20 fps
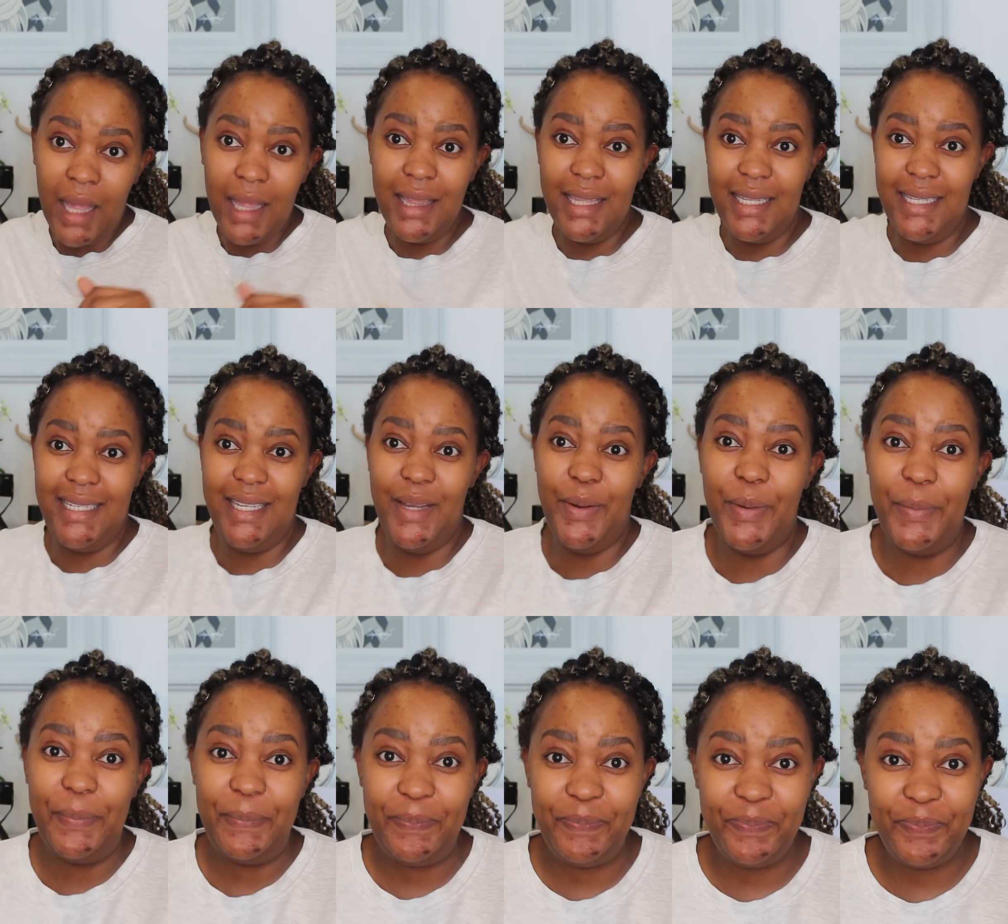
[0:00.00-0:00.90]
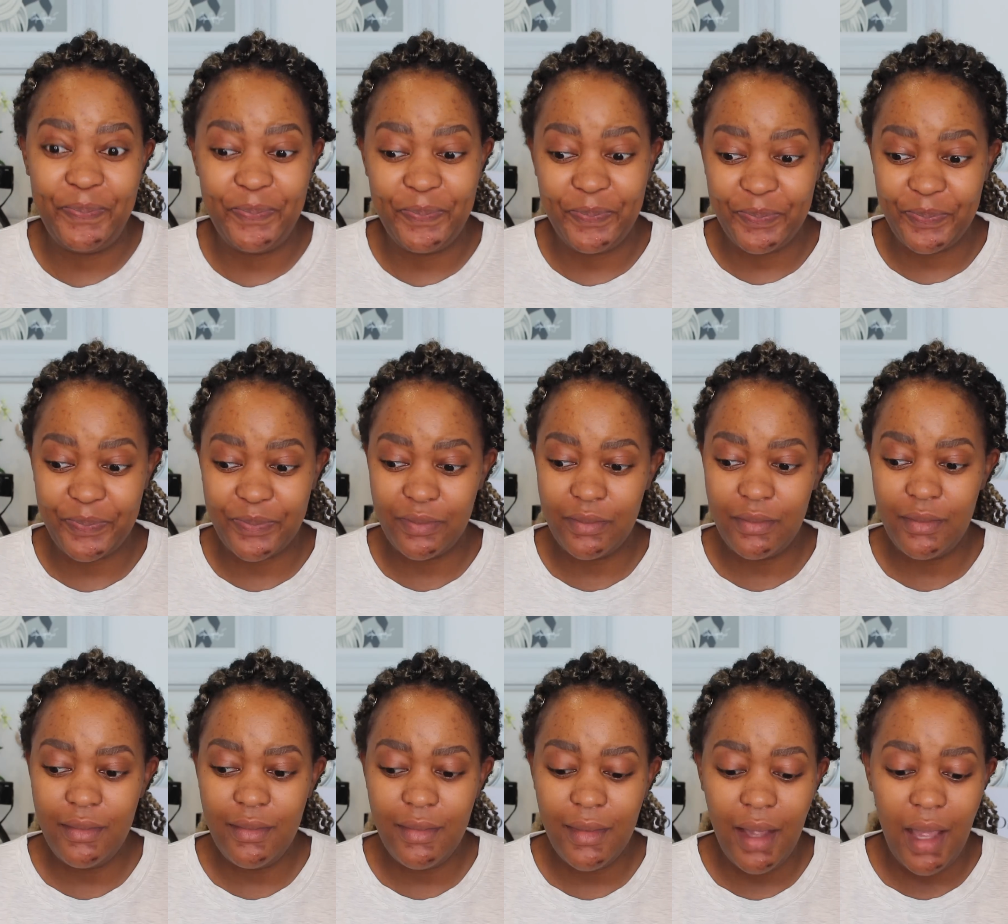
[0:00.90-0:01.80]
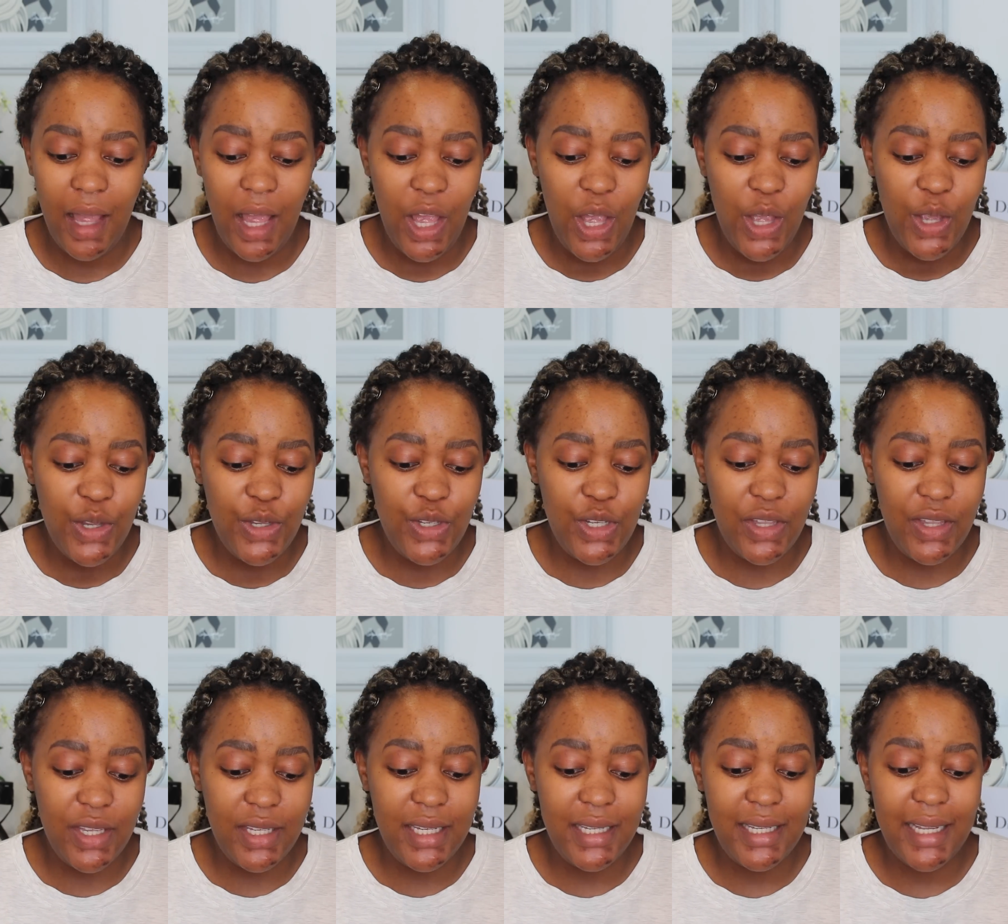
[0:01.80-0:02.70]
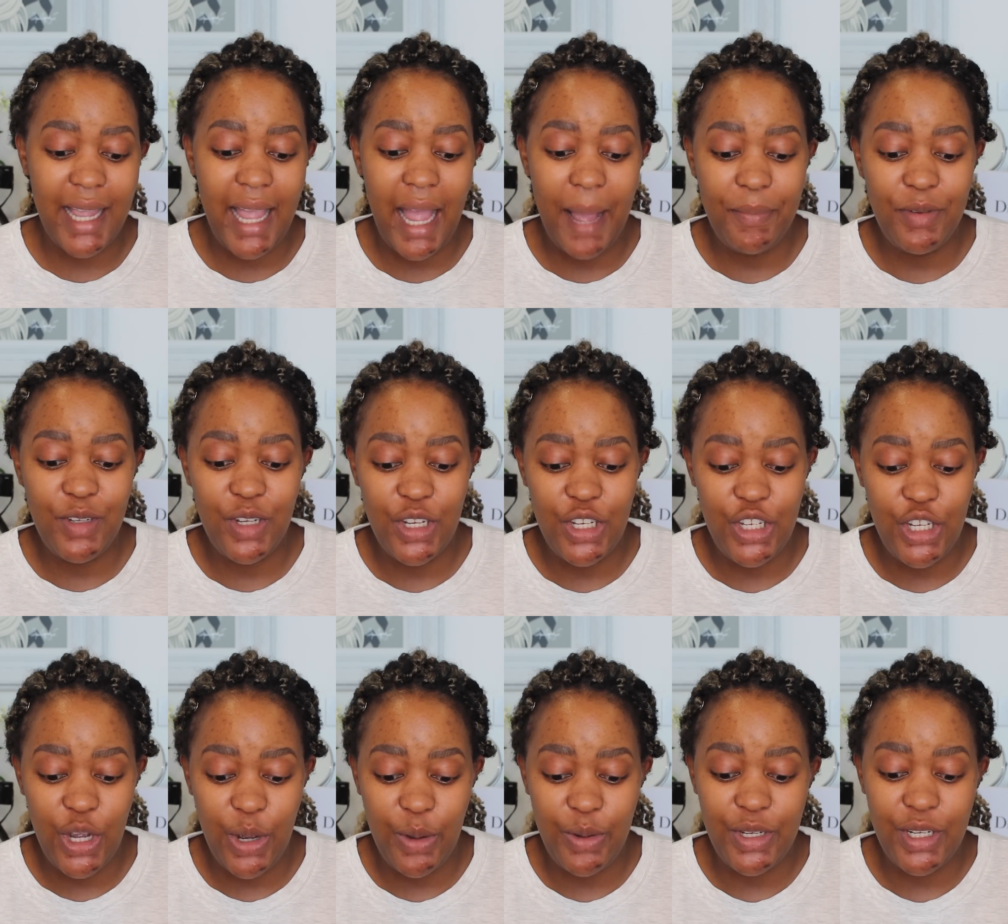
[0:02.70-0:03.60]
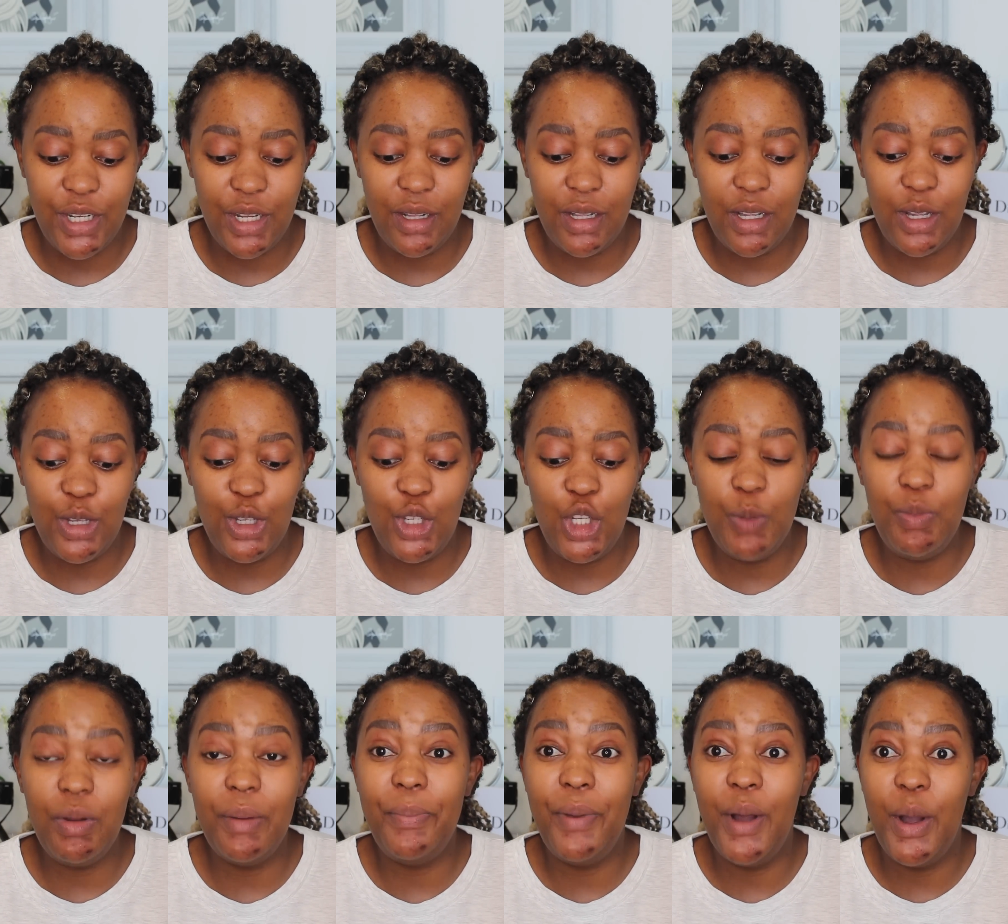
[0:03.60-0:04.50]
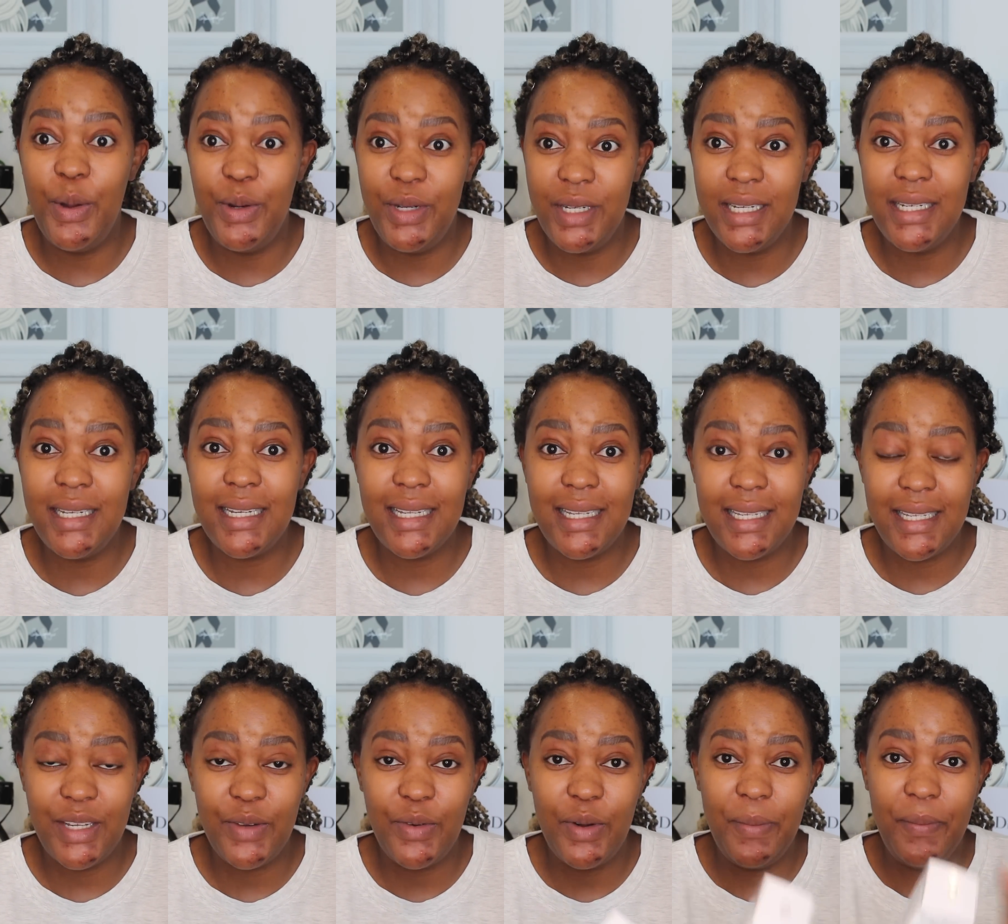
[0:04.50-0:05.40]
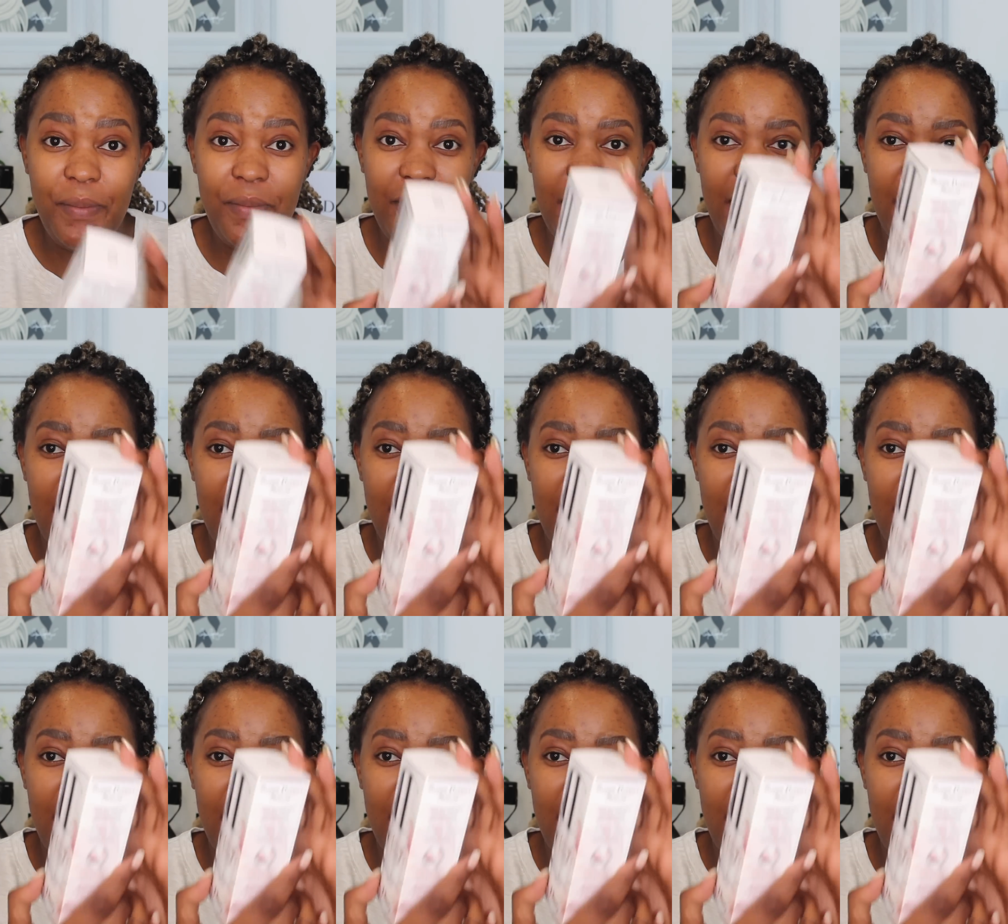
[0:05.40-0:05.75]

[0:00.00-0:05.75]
The serum. So this is a Capture Total Super Potent Serum.